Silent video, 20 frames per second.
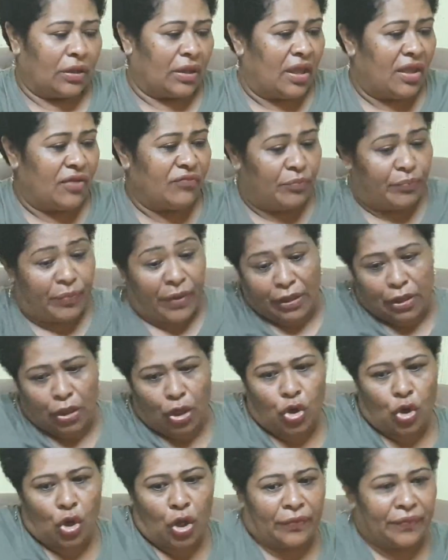a heavy
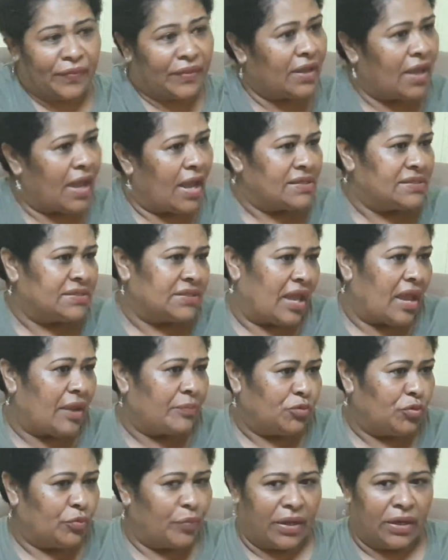padlock, on the guy's
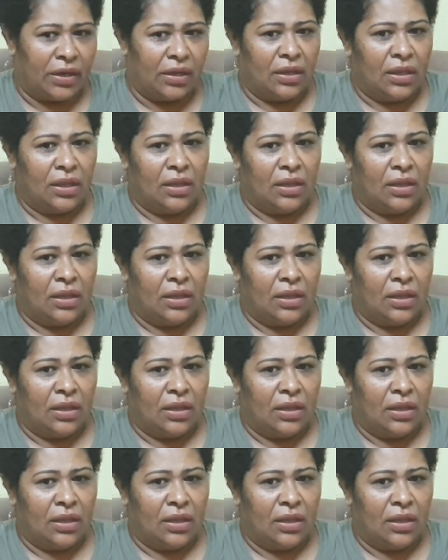abdomen.